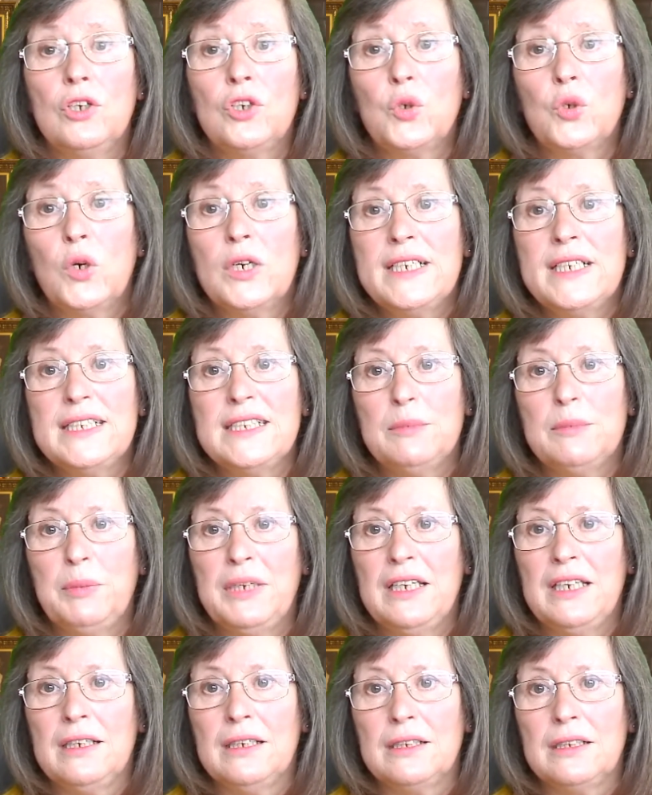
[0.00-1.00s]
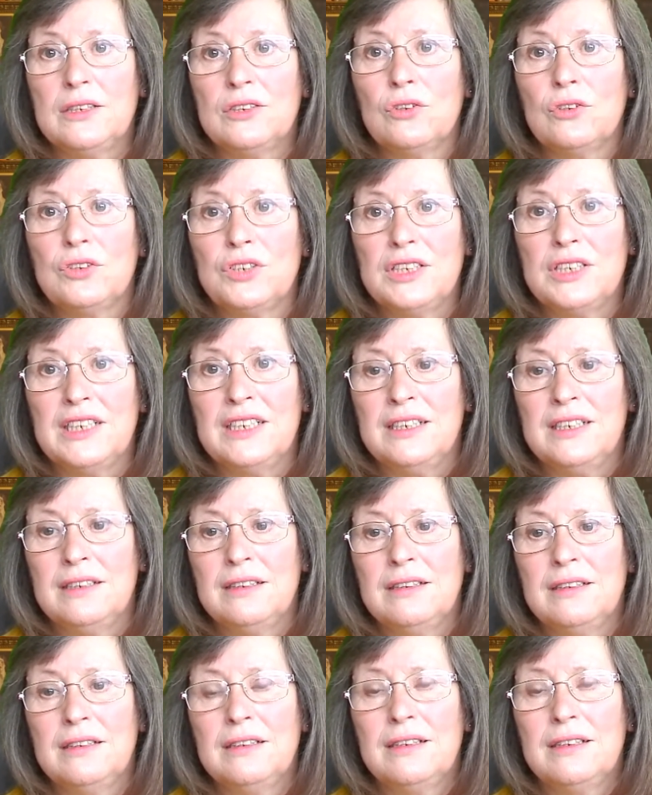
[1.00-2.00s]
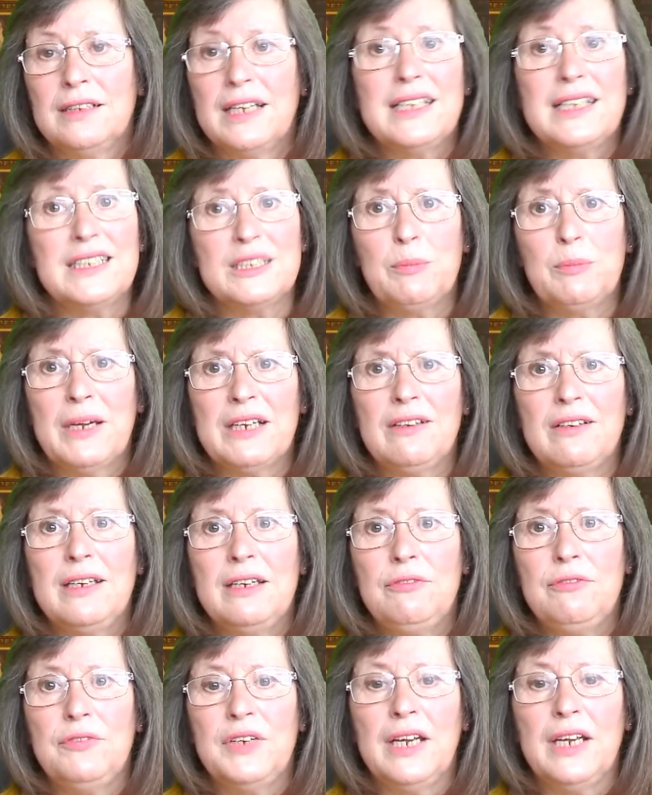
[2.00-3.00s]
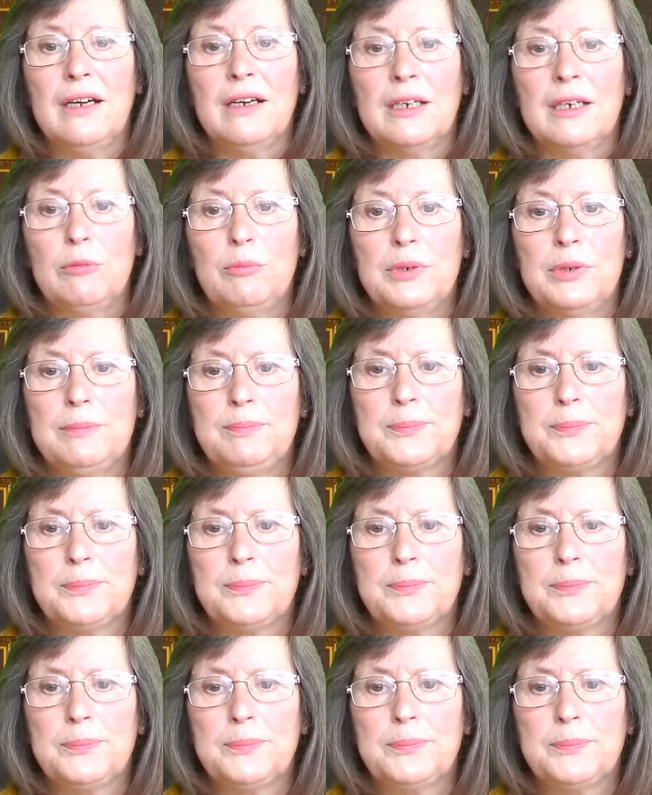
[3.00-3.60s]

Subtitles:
Christ being exalted. That's about lifting up.